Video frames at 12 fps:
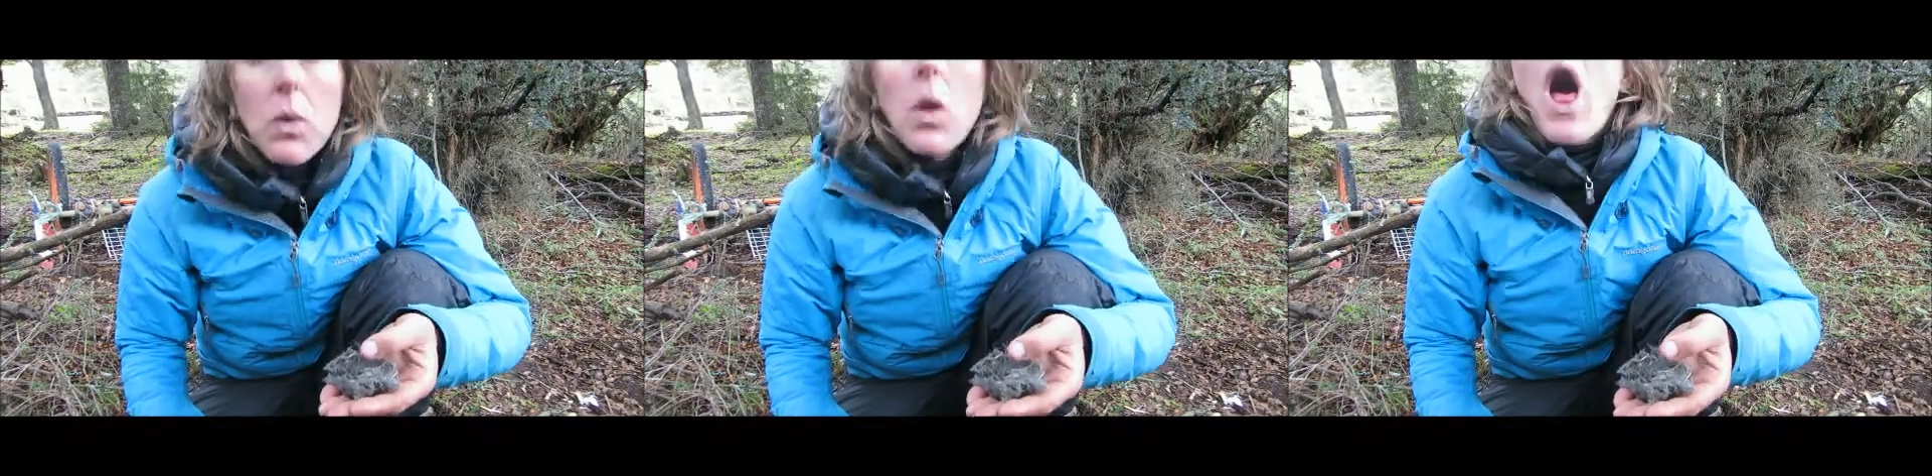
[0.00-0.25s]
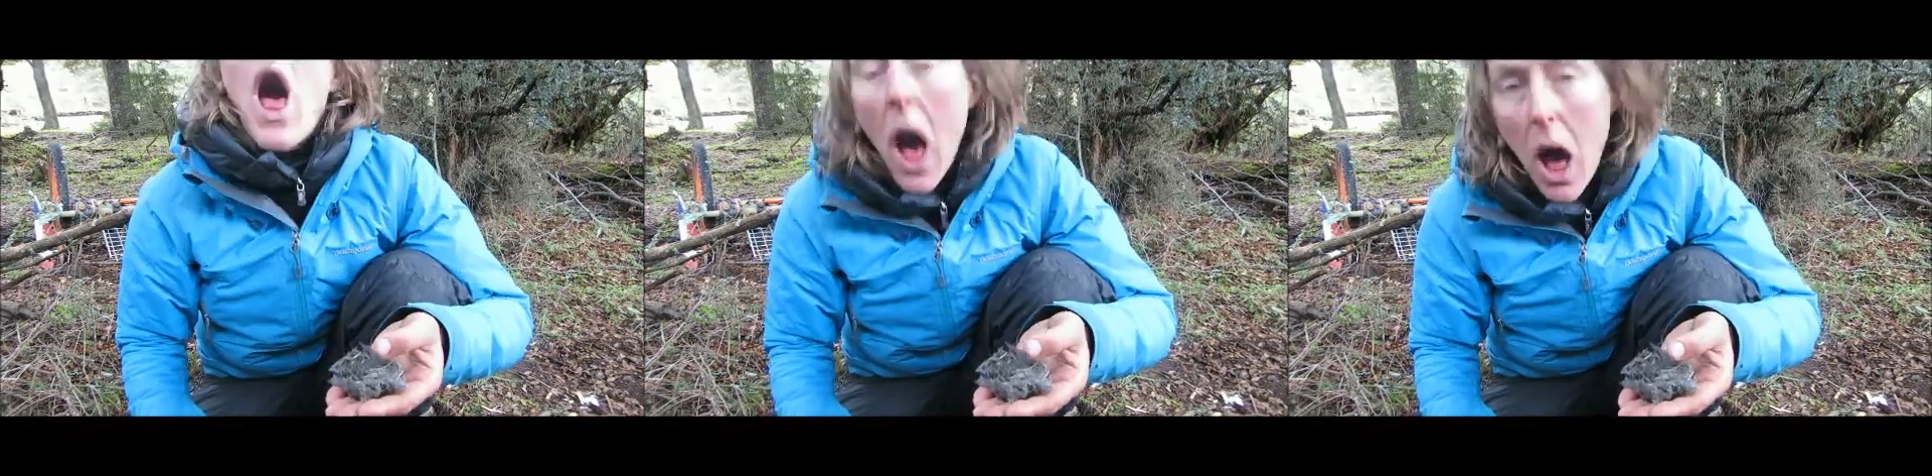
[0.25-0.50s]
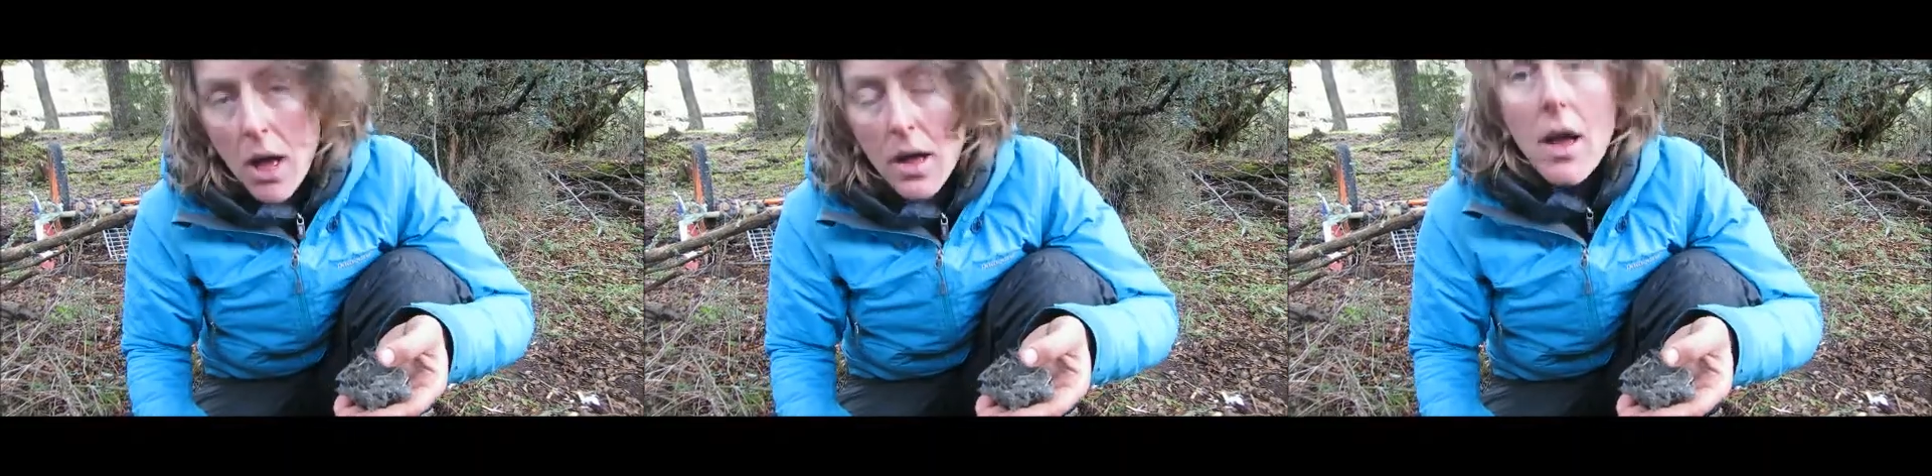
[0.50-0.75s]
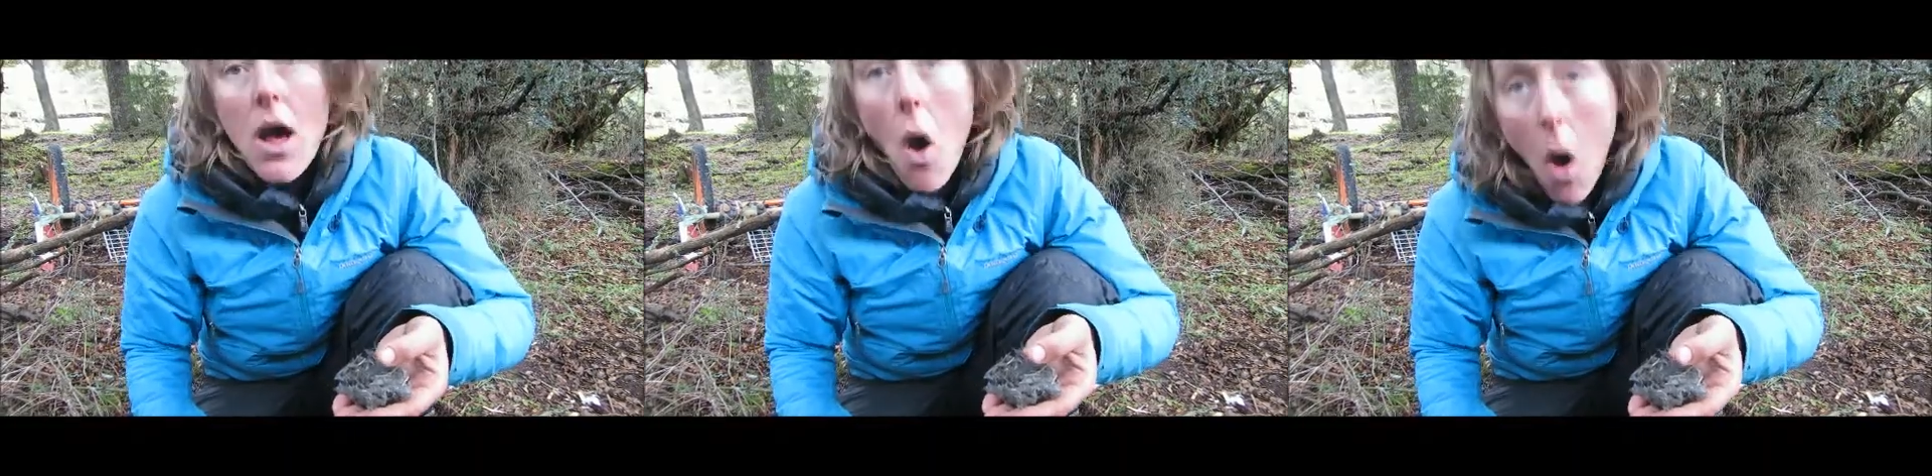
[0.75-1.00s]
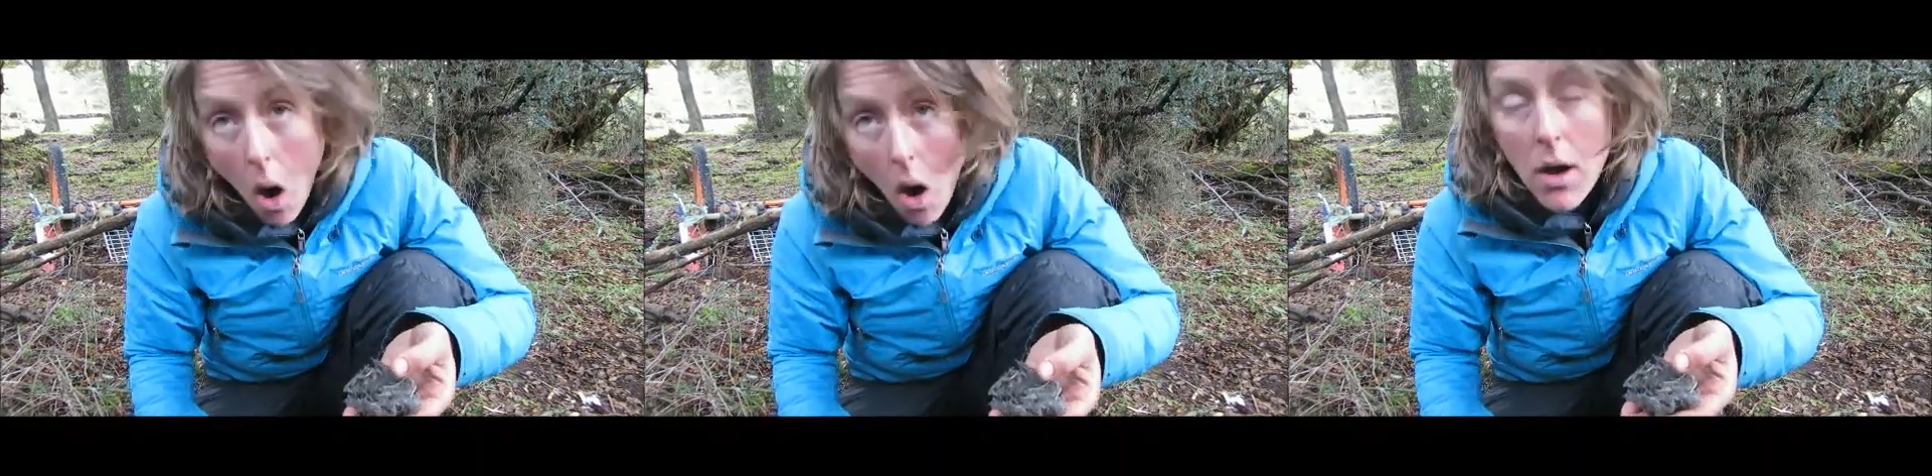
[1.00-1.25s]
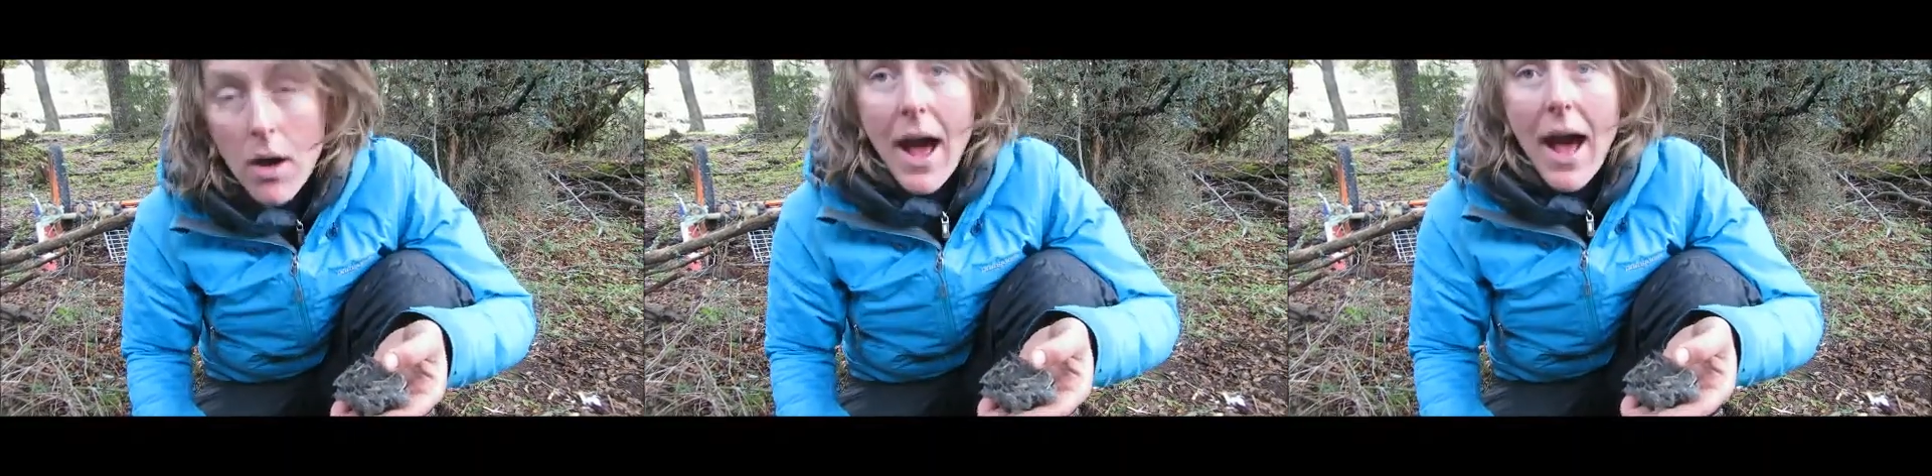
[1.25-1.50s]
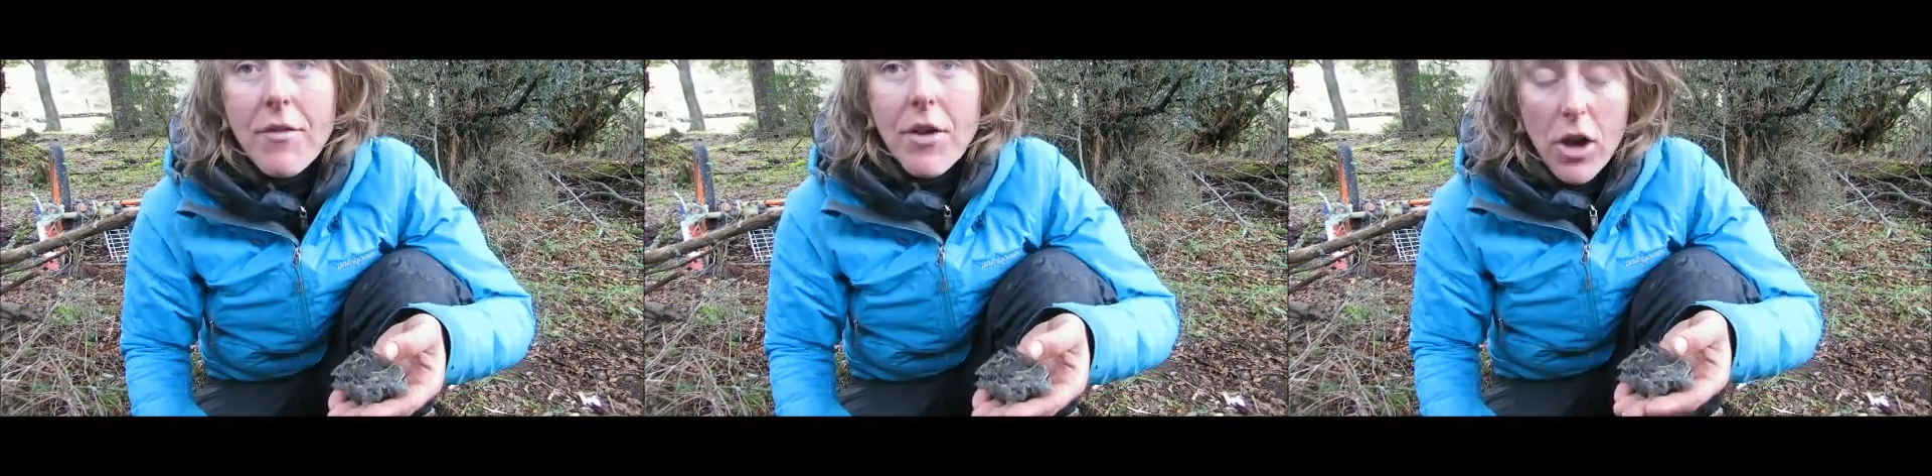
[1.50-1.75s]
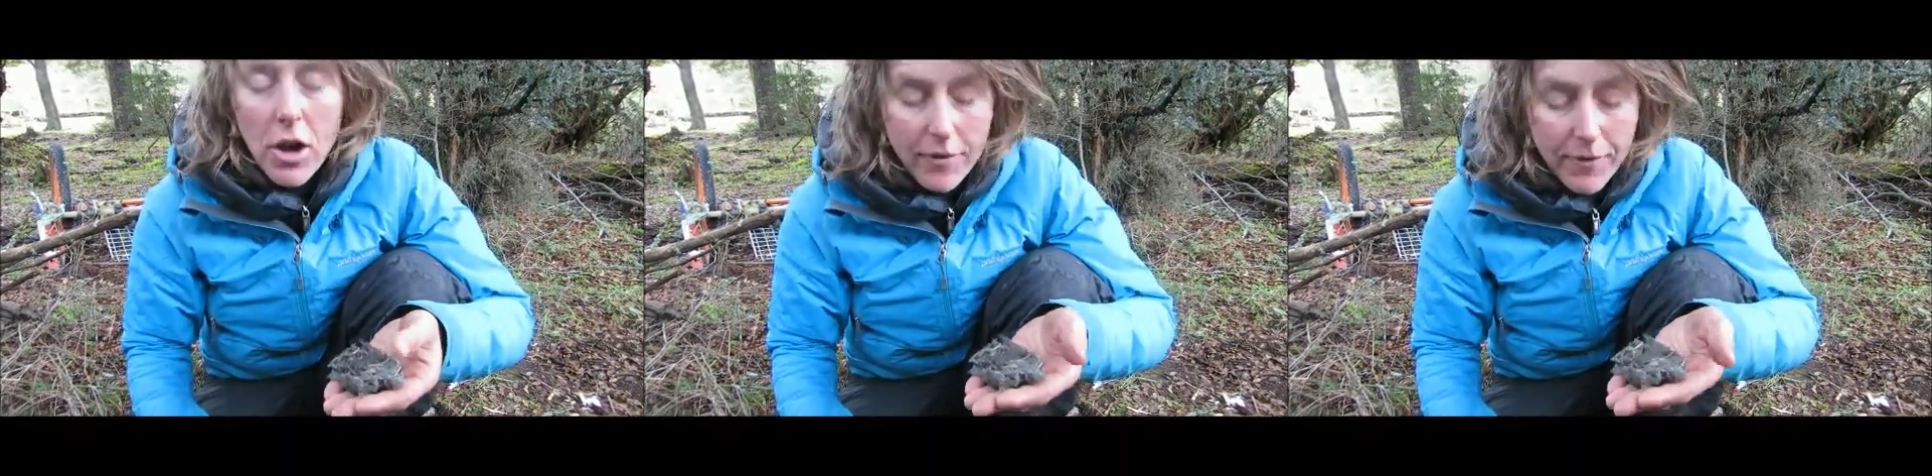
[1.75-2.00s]
will have
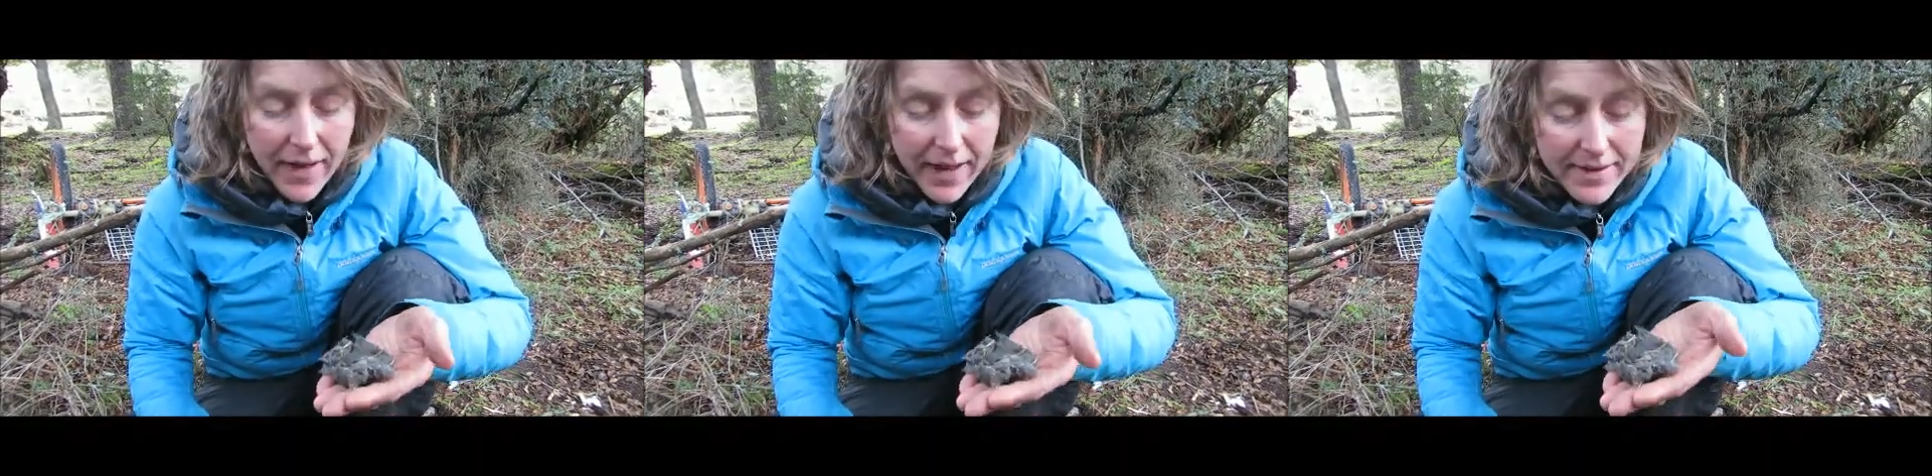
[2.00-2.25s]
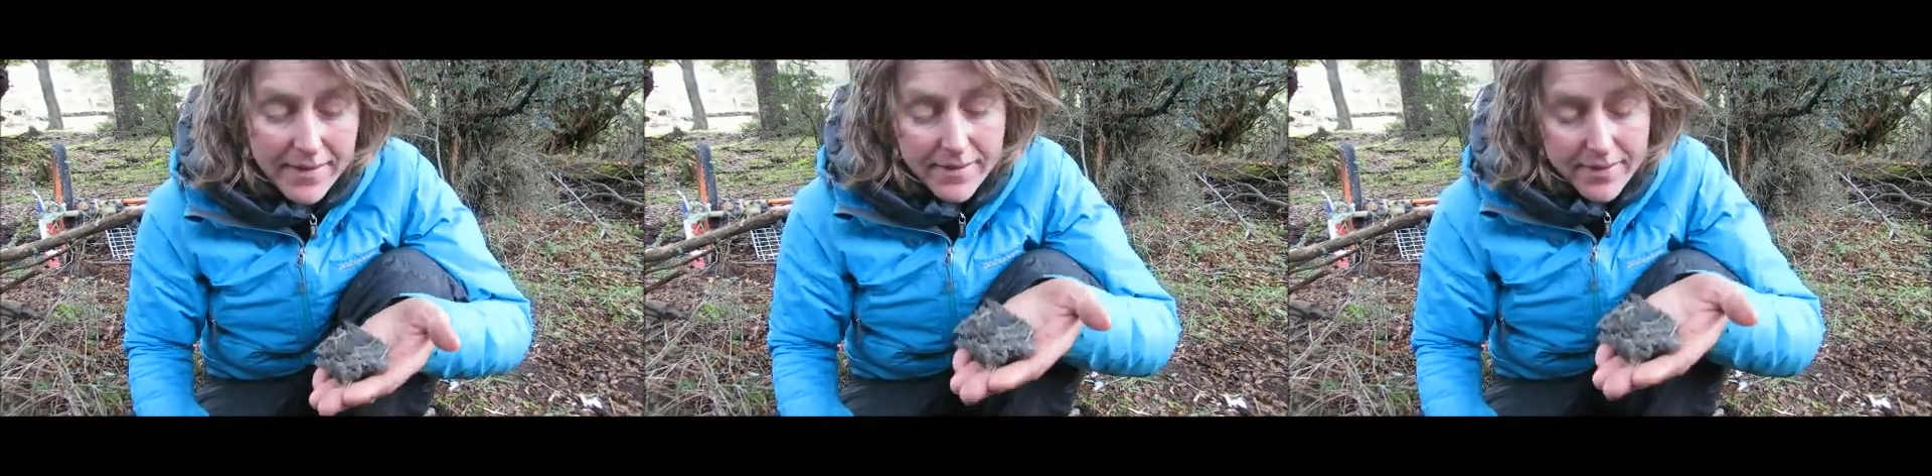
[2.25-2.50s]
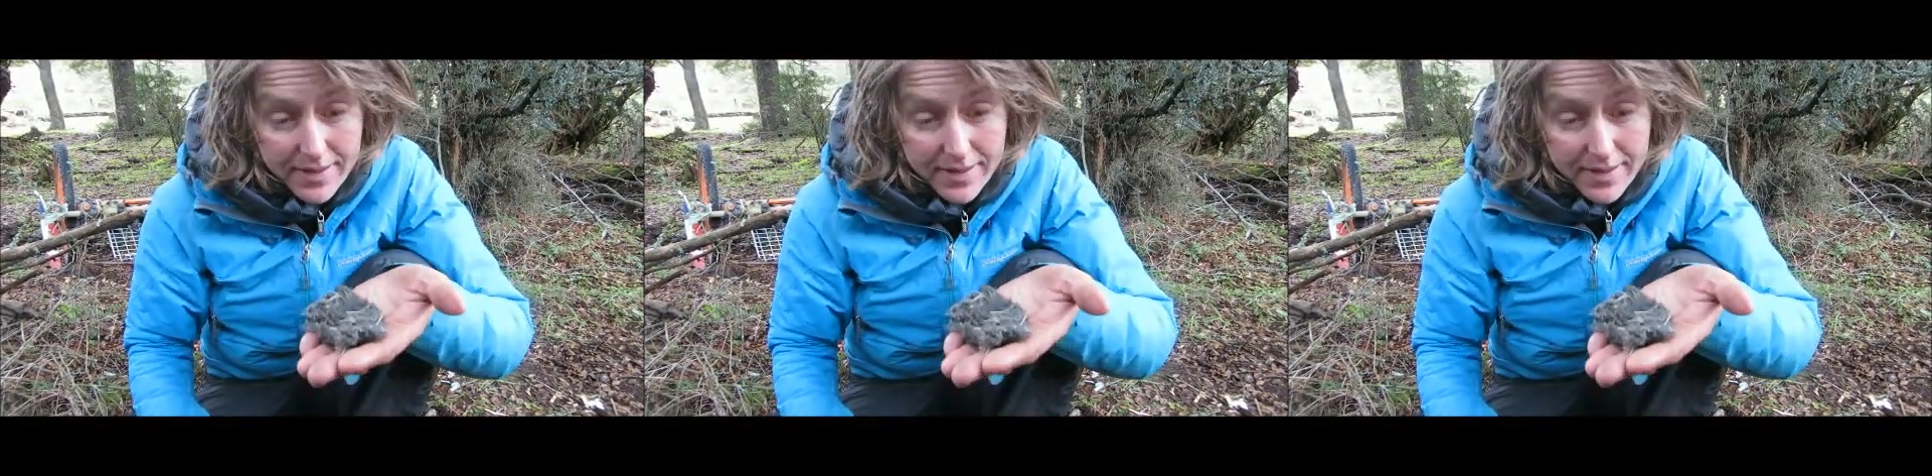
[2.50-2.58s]
a cough and